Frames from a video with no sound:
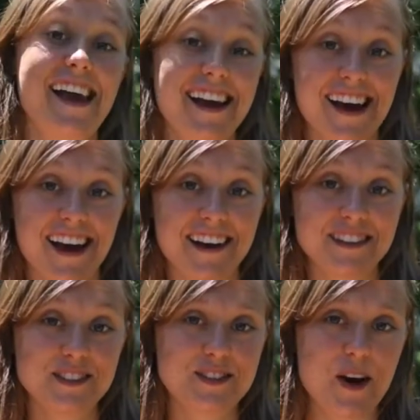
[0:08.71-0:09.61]
Hey
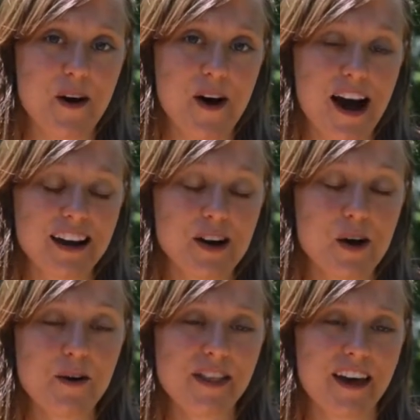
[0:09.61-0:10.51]
guys, so I
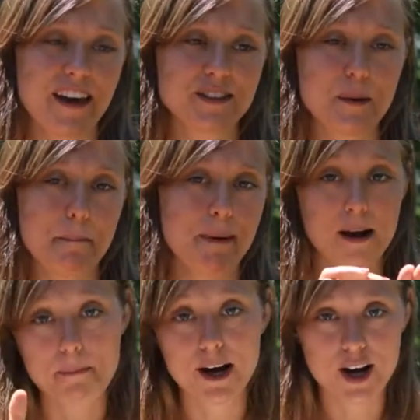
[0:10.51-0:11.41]
know that
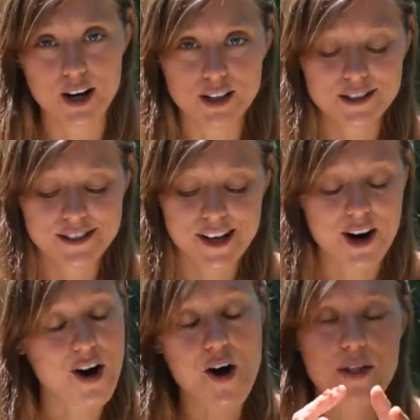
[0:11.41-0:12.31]
mukbangs
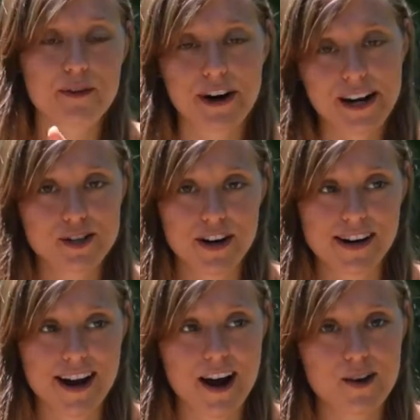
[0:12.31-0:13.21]
are all the rage
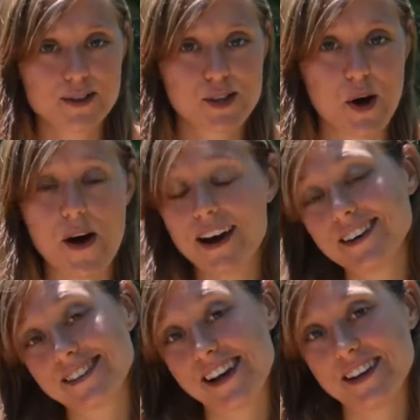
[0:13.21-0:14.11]
right now, so
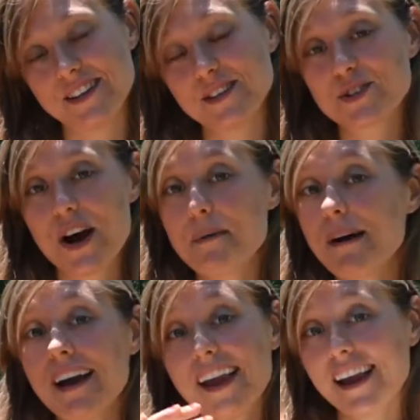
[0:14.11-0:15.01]
I decided to try
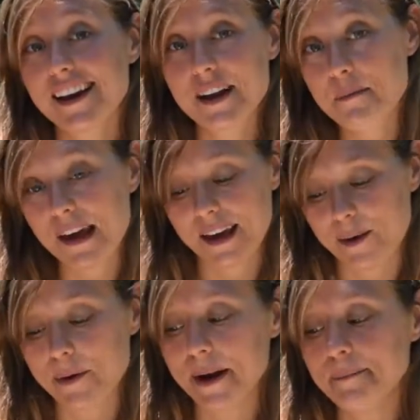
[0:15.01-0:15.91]
my hand at
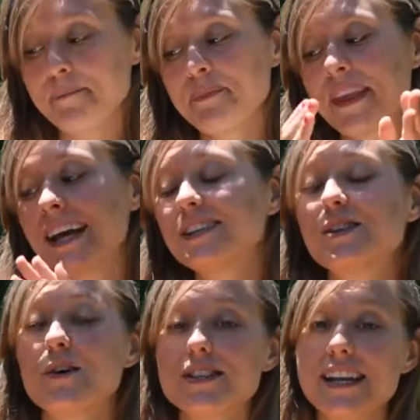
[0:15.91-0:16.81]
making one.
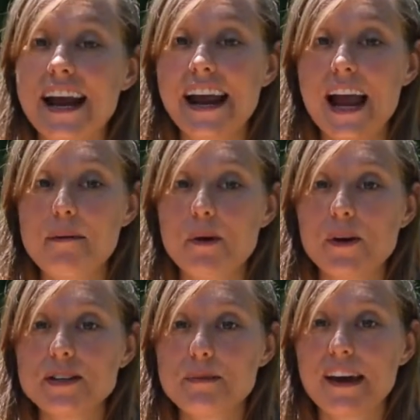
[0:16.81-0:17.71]
So today I'm
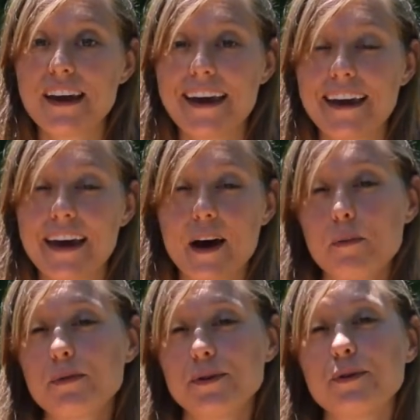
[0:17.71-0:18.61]
going to make a
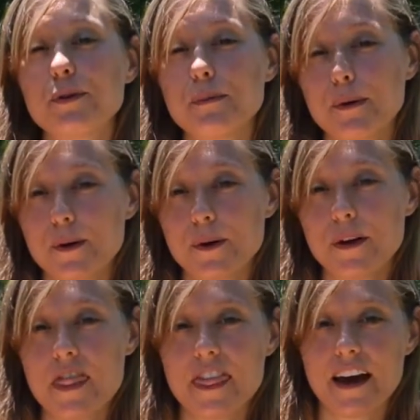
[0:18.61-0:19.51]
kelp noodle
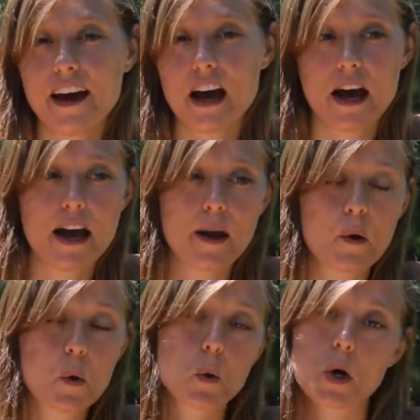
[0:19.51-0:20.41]
bowl that
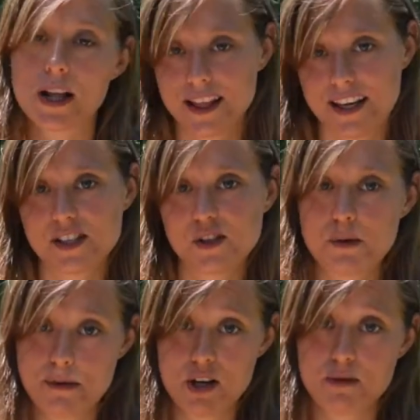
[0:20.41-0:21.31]
I really
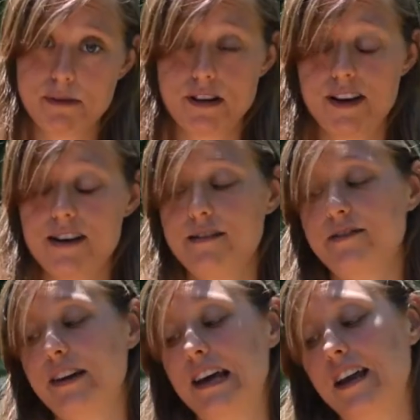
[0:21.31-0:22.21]
super duper
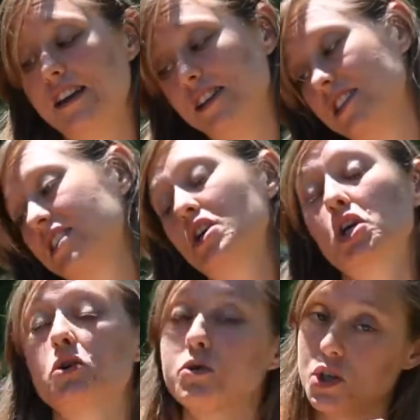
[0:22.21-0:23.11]
love, and
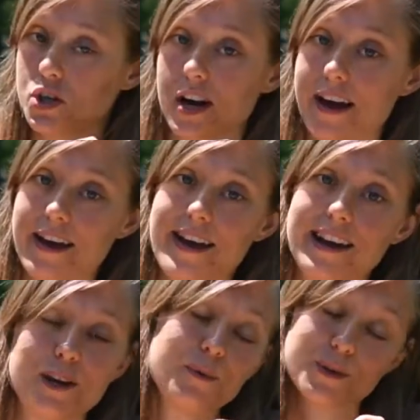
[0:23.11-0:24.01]
you should try it
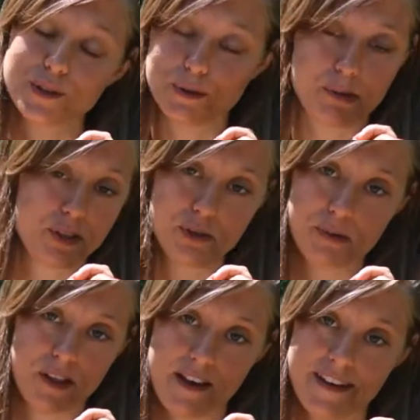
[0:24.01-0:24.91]
and you will super
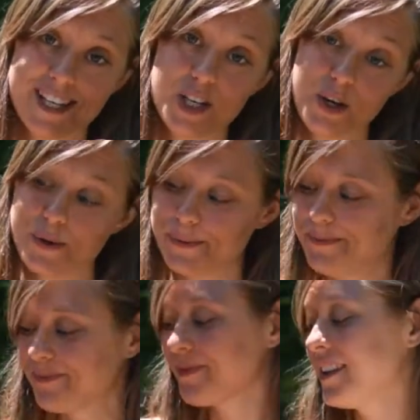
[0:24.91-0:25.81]
duper love it too.
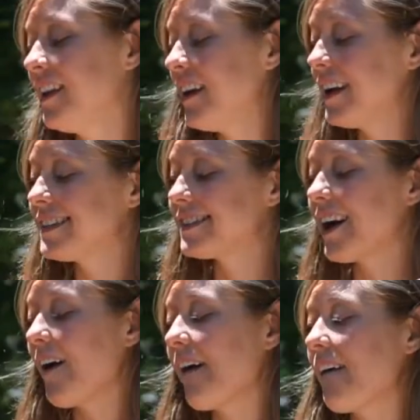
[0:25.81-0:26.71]

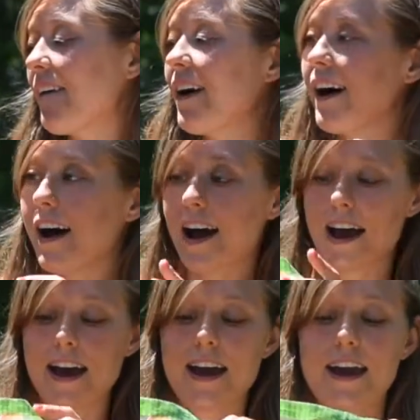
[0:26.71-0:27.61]
So
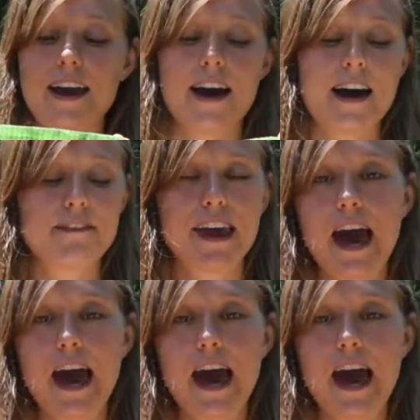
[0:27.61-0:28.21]
I have